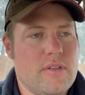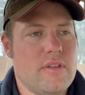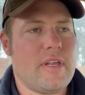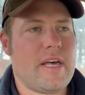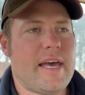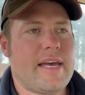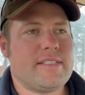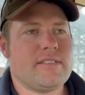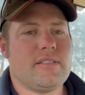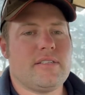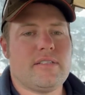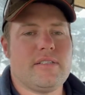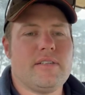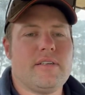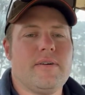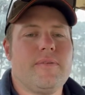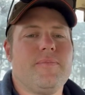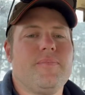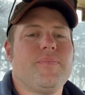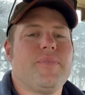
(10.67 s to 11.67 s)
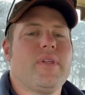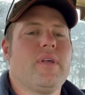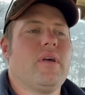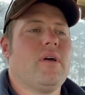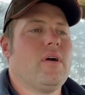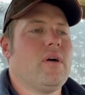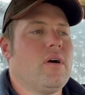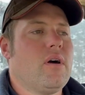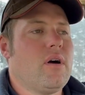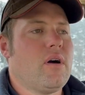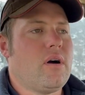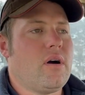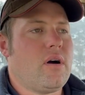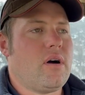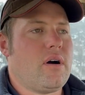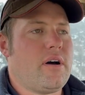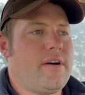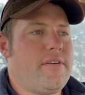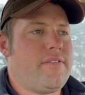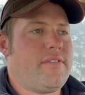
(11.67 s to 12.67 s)
that
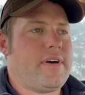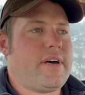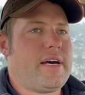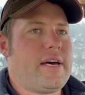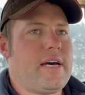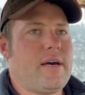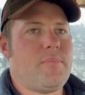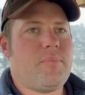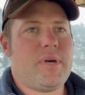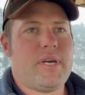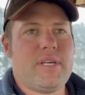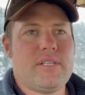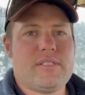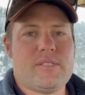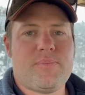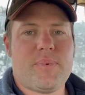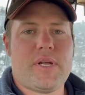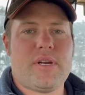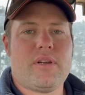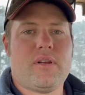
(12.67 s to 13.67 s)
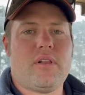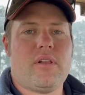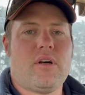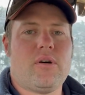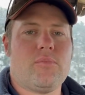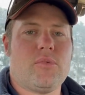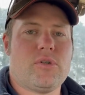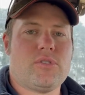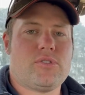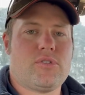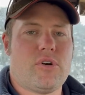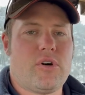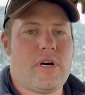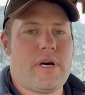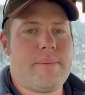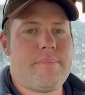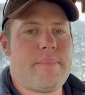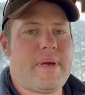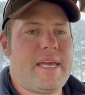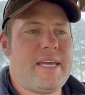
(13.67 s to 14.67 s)
I've been spending a lot more
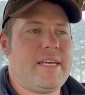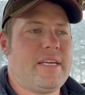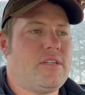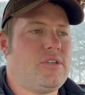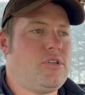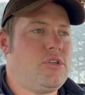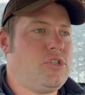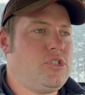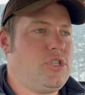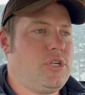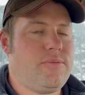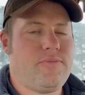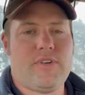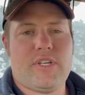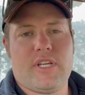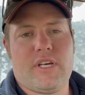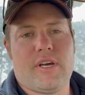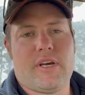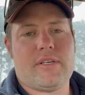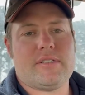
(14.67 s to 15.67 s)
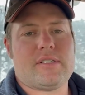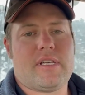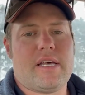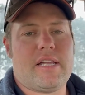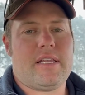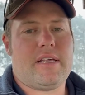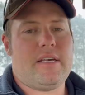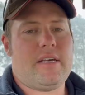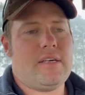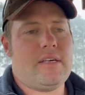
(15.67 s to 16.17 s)
time making YouTube videos lately.